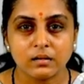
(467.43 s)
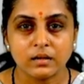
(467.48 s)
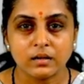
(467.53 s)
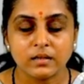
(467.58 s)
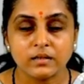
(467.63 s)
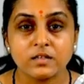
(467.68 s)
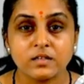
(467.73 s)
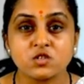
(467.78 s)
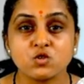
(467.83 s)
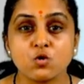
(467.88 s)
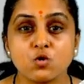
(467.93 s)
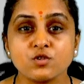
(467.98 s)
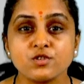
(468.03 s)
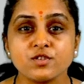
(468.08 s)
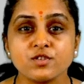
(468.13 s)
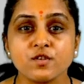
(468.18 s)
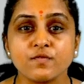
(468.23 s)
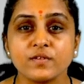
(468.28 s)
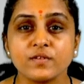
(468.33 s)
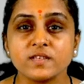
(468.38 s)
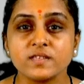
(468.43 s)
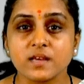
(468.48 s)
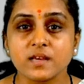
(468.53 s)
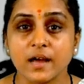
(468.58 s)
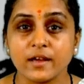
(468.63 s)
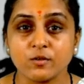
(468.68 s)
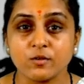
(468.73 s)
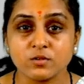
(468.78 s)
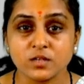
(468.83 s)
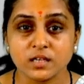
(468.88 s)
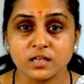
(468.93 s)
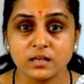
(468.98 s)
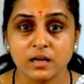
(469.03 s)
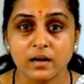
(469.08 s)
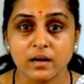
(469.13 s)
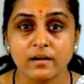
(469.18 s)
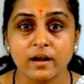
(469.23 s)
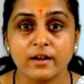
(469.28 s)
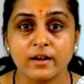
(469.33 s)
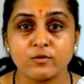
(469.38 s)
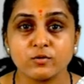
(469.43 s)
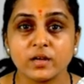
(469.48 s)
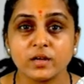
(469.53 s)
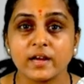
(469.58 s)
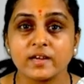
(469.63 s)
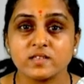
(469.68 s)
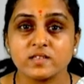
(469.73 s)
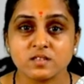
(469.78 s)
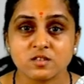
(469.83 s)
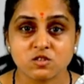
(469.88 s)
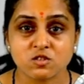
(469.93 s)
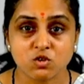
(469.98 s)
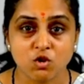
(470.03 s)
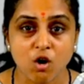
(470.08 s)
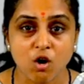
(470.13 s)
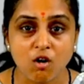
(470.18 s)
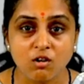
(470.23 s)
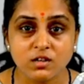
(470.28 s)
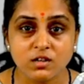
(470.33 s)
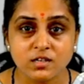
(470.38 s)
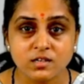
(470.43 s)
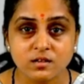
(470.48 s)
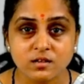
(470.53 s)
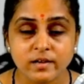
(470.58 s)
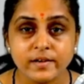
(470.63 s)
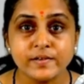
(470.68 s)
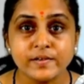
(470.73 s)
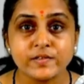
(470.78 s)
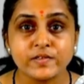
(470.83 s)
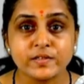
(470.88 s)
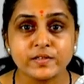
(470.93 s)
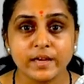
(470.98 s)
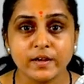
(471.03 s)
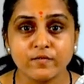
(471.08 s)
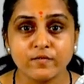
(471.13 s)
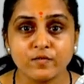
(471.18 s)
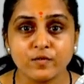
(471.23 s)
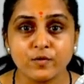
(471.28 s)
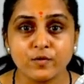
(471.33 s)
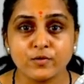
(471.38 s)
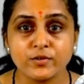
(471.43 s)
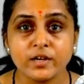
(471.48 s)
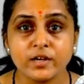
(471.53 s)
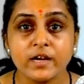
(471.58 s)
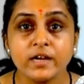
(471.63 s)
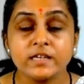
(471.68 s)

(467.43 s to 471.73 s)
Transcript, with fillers: The sources of this iodine are iodized salt, seafood,